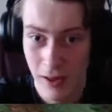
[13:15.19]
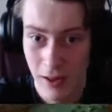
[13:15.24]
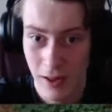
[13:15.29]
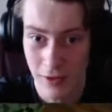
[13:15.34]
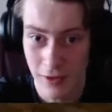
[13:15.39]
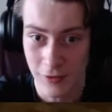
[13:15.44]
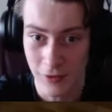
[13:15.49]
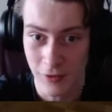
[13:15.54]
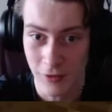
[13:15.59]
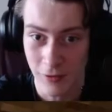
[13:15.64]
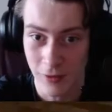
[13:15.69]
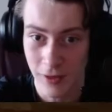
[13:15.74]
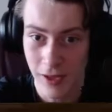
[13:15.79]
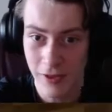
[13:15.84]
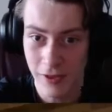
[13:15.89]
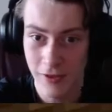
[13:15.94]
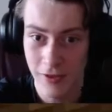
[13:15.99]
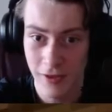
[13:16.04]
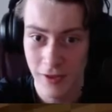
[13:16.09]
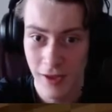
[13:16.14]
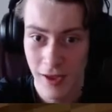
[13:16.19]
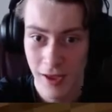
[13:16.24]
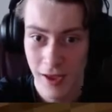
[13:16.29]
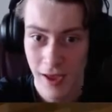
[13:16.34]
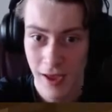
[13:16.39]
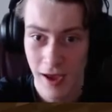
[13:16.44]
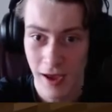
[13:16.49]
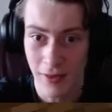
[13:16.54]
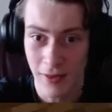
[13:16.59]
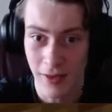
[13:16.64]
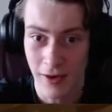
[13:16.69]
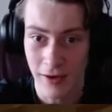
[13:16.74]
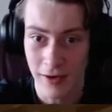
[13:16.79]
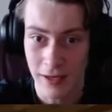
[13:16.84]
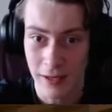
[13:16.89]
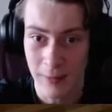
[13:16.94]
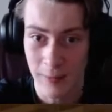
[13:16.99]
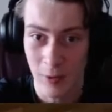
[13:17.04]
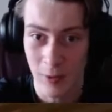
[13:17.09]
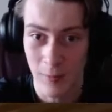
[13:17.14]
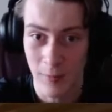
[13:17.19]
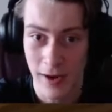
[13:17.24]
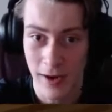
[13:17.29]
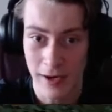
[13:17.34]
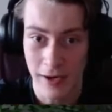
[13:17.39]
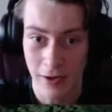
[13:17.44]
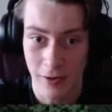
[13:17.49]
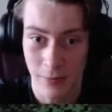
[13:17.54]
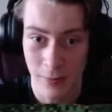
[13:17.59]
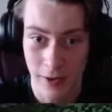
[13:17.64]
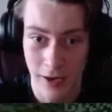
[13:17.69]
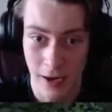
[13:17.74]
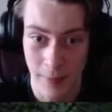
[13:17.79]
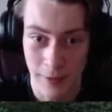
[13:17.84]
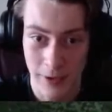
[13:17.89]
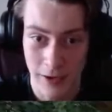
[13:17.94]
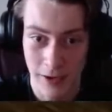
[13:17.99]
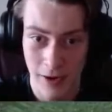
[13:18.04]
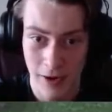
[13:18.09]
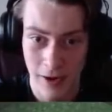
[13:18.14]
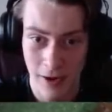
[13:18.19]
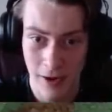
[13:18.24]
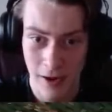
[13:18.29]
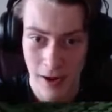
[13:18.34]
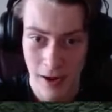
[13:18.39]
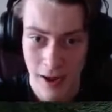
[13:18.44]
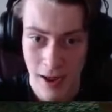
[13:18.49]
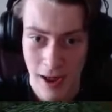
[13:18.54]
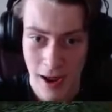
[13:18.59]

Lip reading: Let's just do this, and then he will make his way up here,